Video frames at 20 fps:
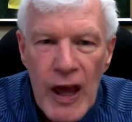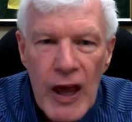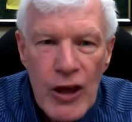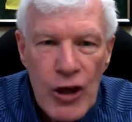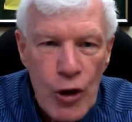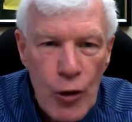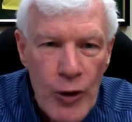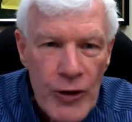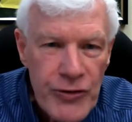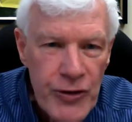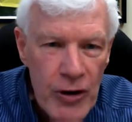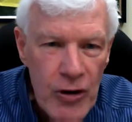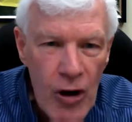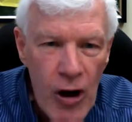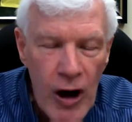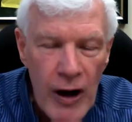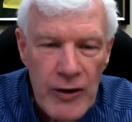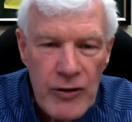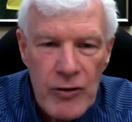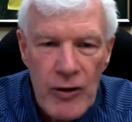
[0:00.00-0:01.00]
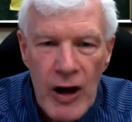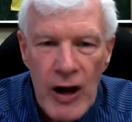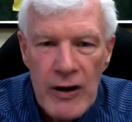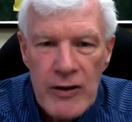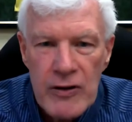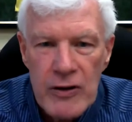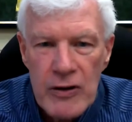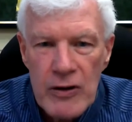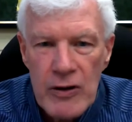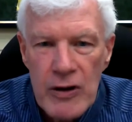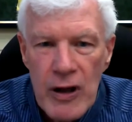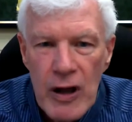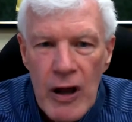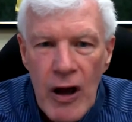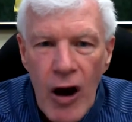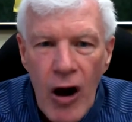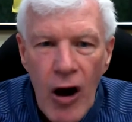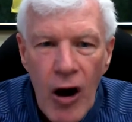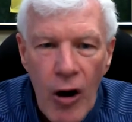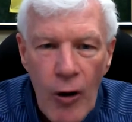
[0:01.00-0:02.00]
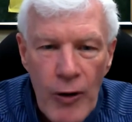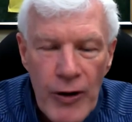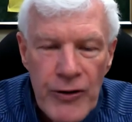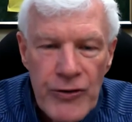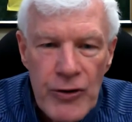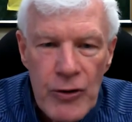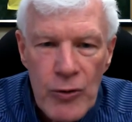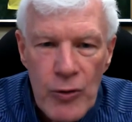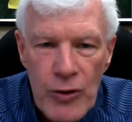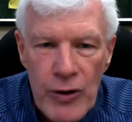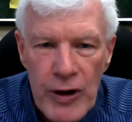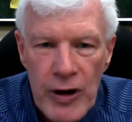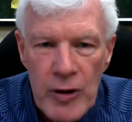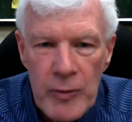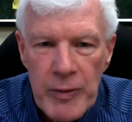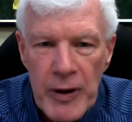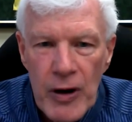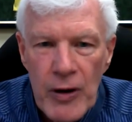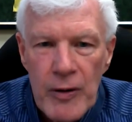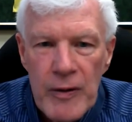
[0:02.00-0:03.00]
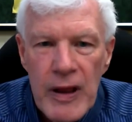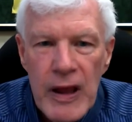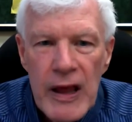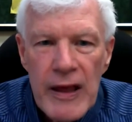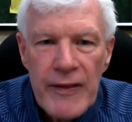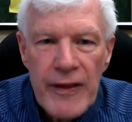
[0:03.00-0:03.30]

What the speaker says: You as a contractor always are worried about